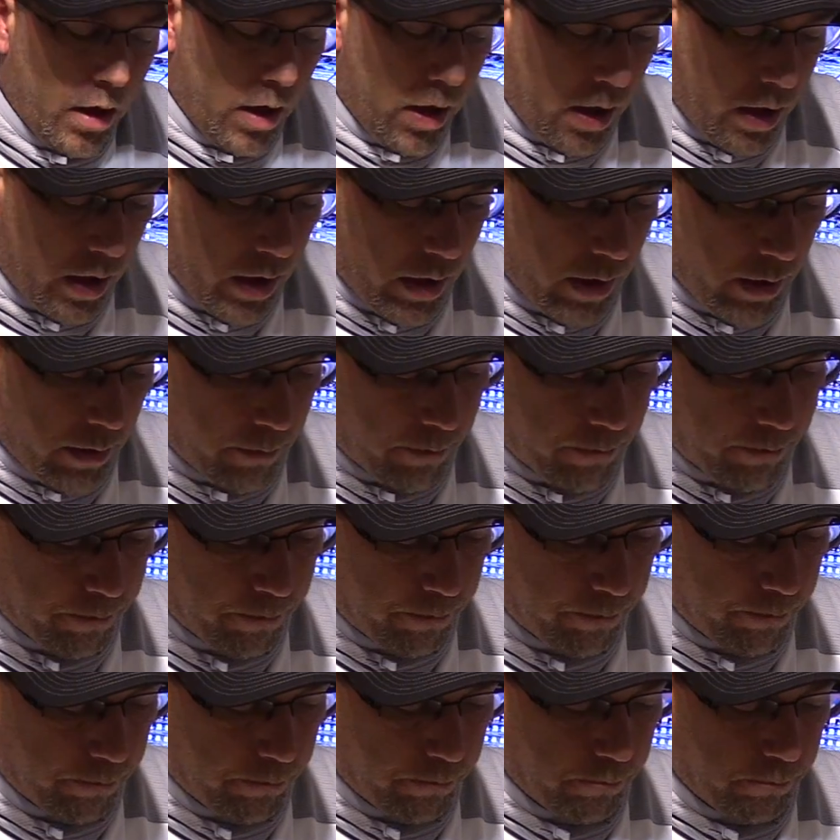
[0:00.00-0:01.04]
Um,
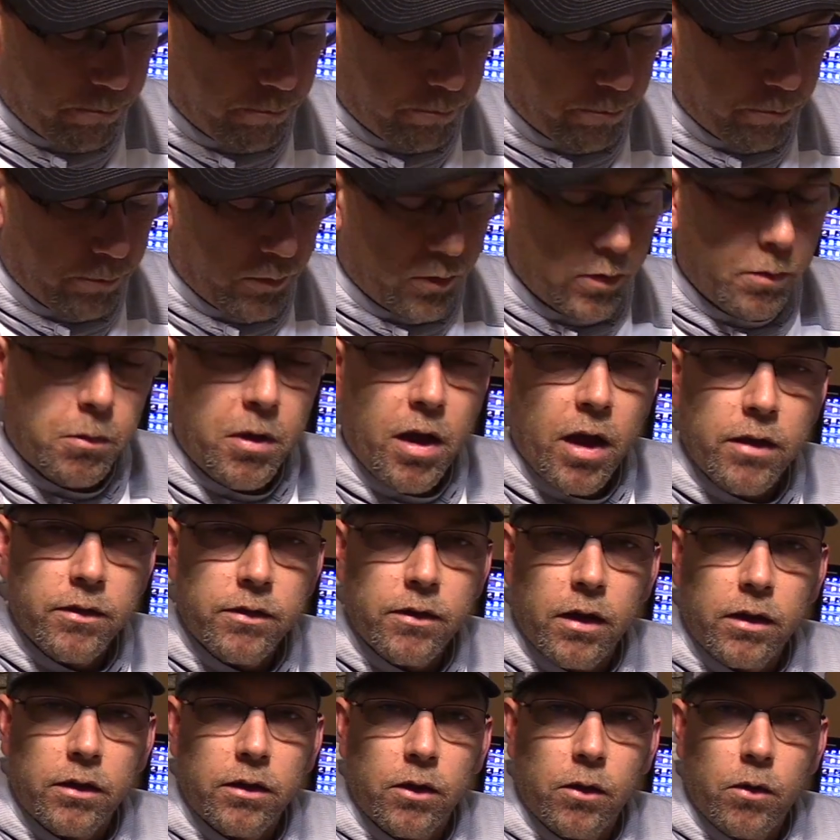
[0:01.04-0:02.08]
some guys
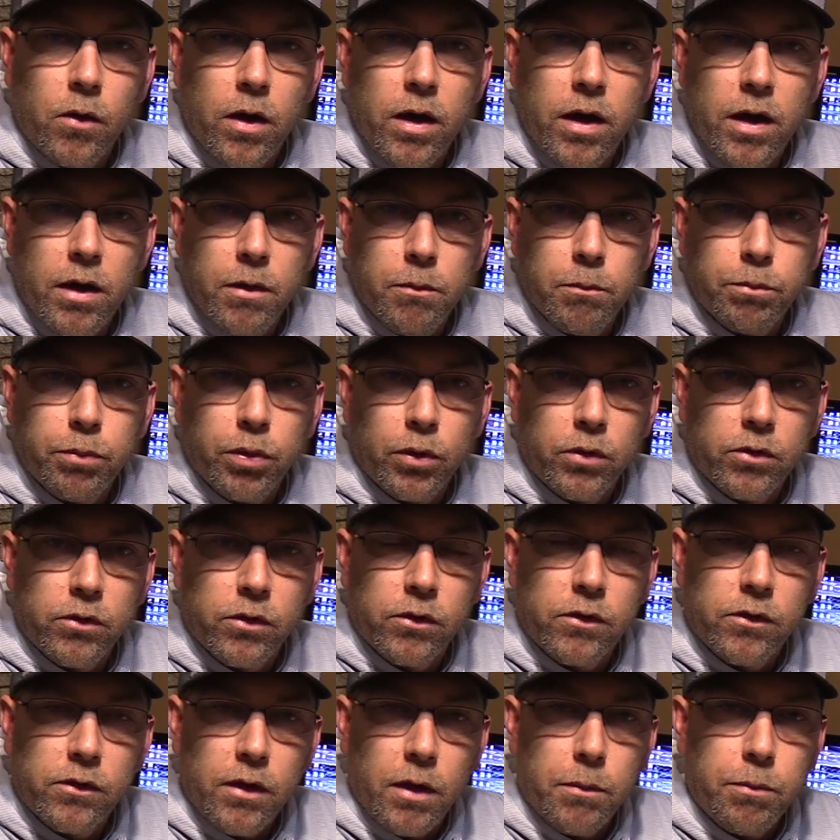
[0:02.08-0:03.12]
like to go out
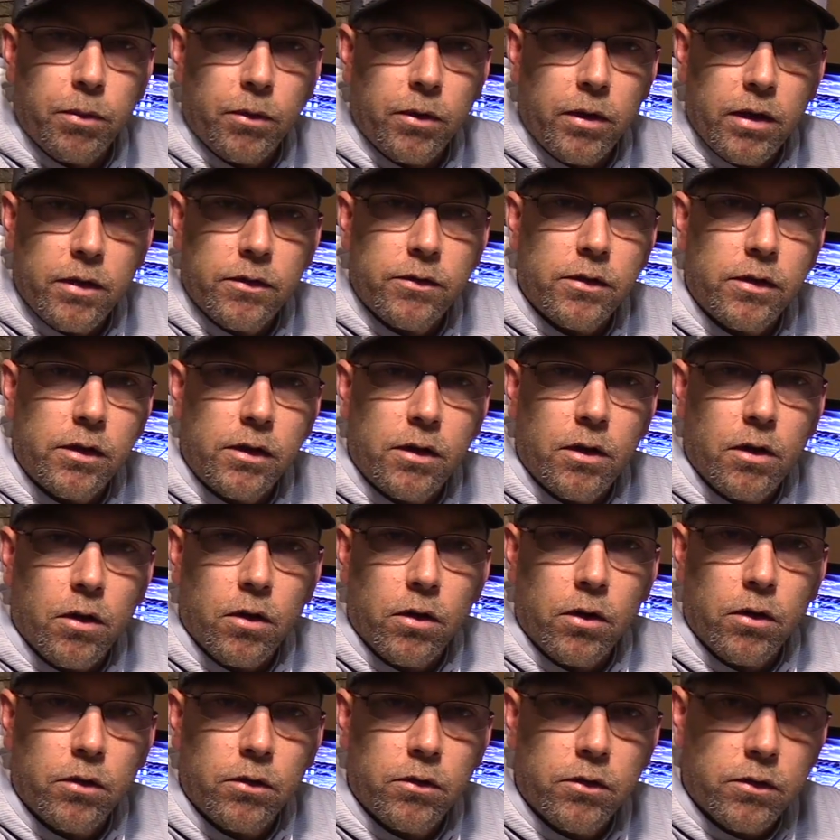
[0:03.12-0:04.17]
purchase separate SD
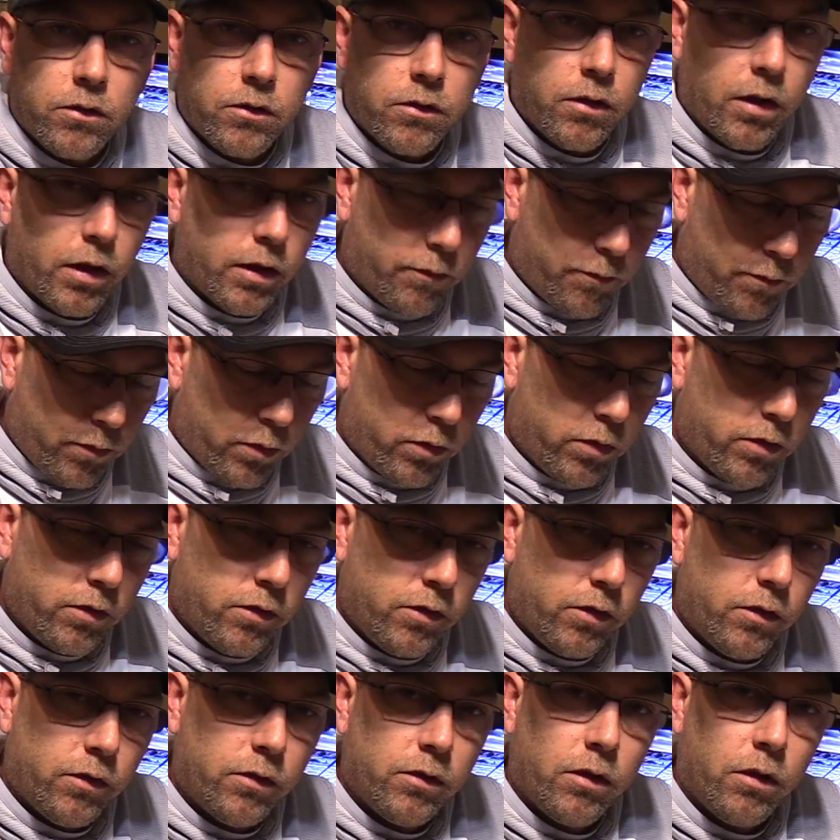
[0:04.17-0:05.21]
cards, like for the
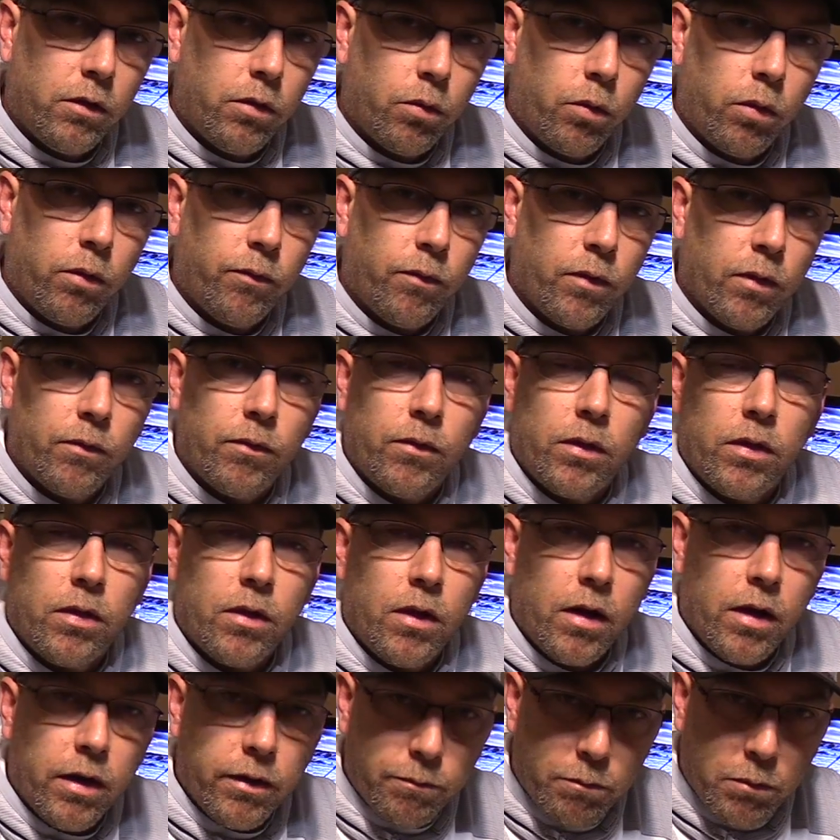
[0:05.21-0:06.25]
GC350. They
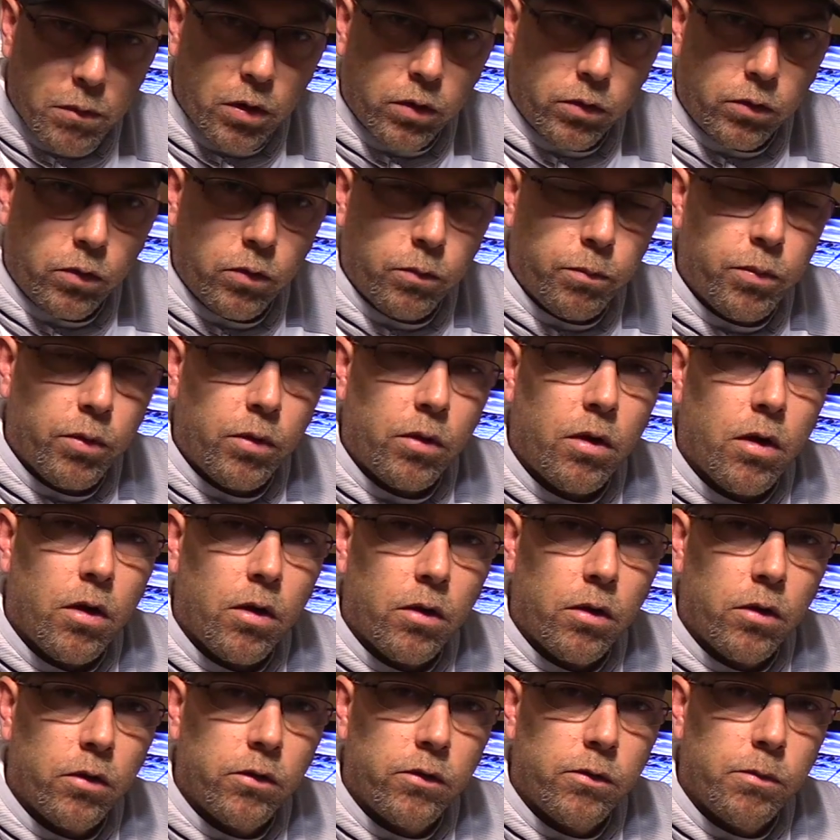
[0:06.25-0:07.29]
have multiple
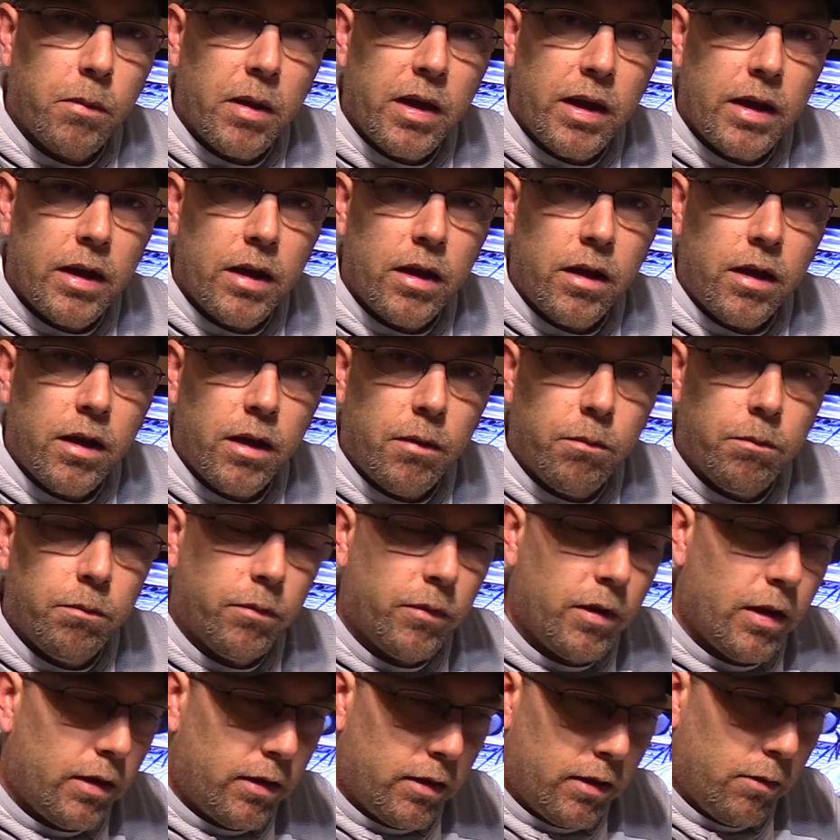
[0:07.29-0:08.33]
cards made up
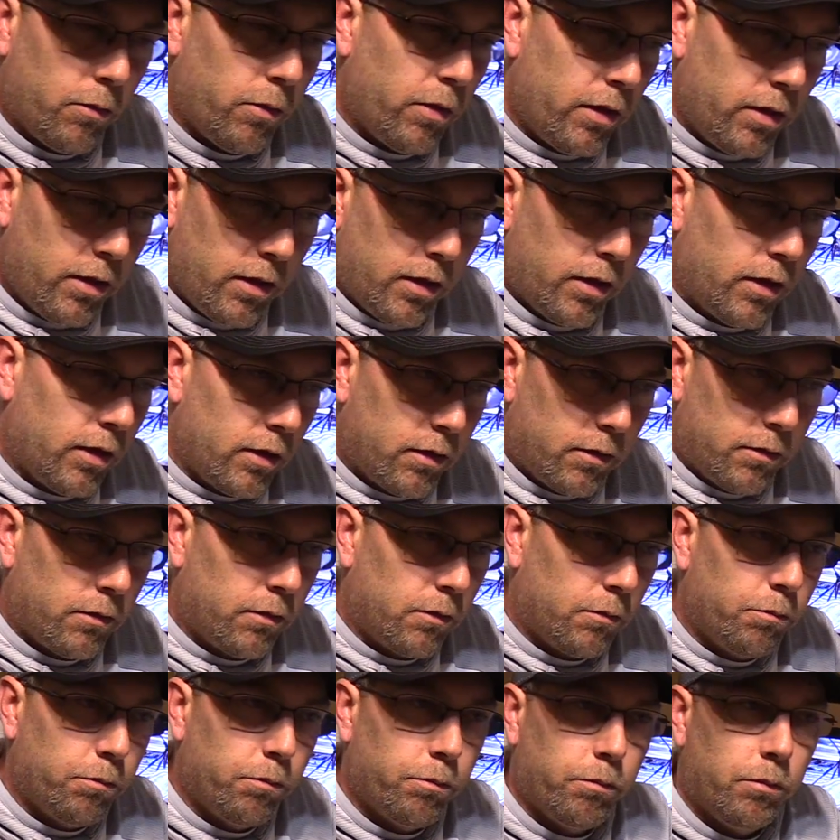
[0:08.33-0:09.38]
that the way they
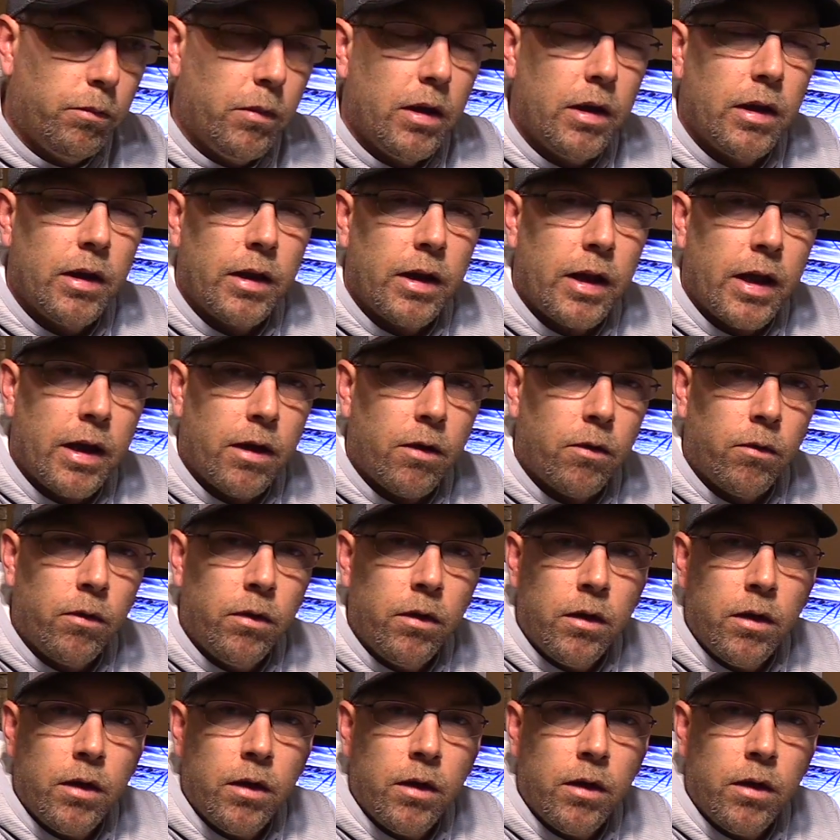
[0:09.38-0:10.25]
can in and out.